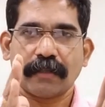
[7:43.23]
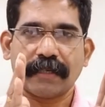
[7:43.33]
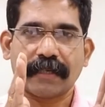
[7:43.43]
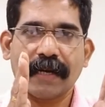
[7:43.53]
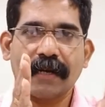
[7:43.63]

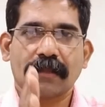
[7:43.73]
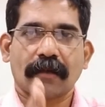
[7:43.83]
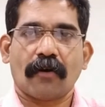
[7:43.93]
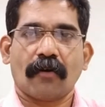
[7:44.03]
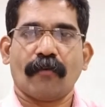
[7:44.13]
the trade
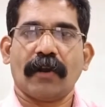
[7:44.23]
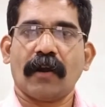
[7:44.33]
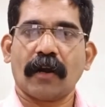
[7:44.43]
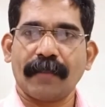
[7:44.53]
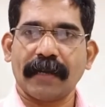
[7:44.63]
discount will
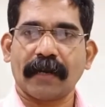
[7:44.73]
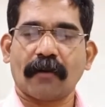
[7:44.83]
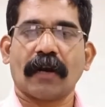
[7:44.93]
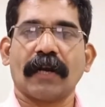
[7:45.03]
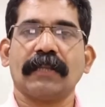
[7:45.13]
not be
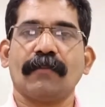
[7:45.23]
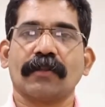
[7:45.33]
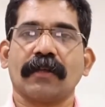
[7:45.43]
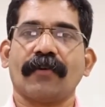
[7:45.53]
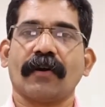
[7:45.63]
recorded in the
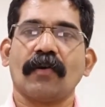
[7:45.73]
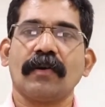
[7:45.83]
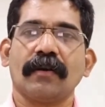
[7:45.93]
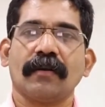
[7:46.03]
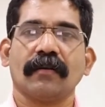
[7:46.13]
books of
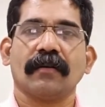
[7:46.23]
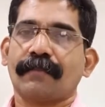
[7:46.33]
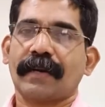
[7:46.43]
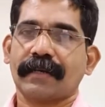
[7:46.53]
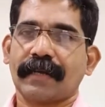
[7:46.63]
account,
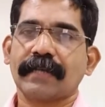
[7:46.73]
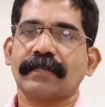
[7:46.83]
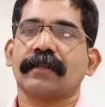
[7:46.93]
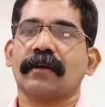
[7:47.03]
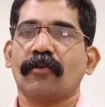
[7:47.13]
but
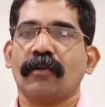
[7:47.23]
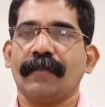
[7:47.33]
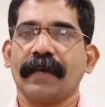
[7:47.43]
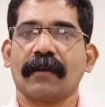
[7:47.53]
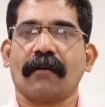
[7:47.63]
cash discount
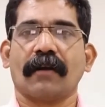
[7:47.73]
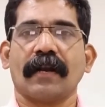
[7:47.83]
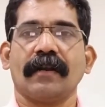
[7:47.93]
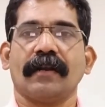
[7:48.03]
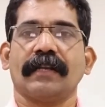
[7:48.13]
will be
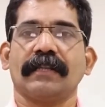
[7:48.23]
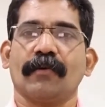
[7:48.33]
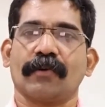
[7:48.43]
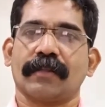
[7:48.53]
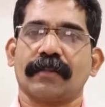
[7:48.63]
recorded in the
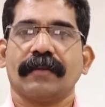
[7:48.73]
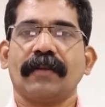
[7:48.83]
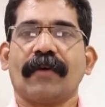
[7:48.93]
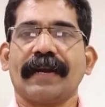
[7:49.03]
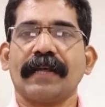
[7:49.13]
books.
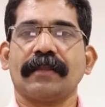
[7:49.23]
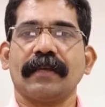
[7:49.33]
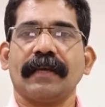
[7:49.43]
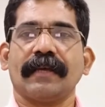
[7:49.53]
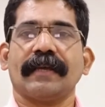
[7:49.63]
Then what is
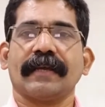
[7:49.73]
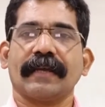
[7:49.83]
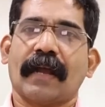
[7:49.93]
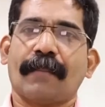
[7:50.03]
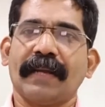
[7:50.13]
the
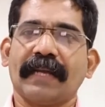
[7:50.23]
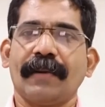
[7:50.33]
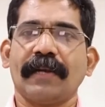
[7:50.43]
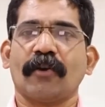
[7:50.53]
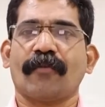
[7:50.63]

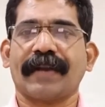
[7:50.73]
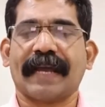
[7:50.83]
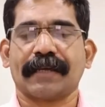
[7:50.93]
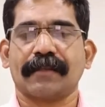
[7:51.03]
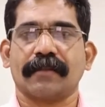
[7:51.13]
applicability of
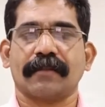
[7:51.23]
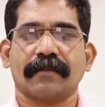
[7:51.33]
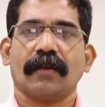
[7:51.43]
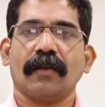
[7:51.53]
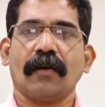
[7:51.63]
taxes?
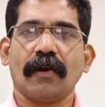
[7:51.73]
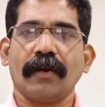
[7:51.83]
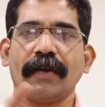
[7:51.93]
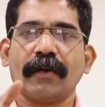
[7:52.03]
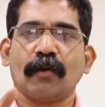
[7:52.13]
No
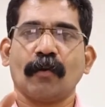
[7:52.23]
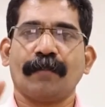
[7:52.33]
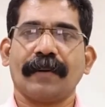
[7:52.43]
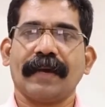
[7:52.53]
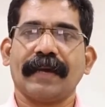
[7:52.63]
need
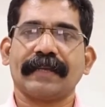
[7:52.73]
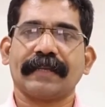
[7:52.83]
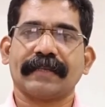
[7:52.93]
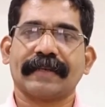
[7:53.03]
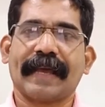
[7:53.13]
to
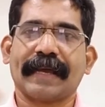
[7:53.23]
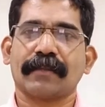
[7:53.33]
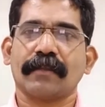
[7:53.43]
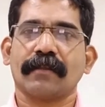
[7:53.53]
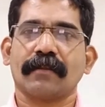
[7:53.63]
pay
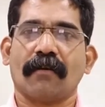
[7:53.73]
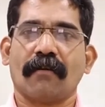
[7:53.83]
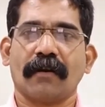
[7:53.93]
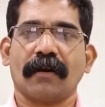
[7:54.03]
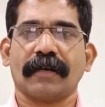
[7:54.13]
taxes
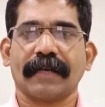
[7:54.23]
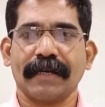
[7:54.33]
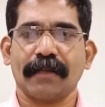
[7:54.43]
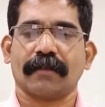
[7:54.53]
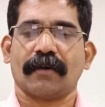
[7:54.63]
on
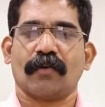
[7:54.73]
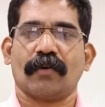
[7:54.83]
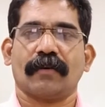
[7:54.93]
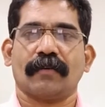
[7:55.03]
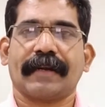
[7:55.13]
trade
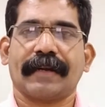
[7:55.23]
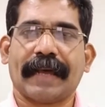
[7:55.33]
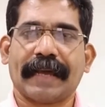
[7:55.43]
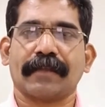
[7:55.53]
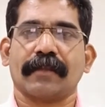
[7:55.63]
discount.
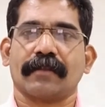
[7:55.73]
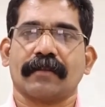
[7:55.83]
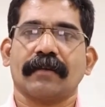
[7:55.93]
Taxes,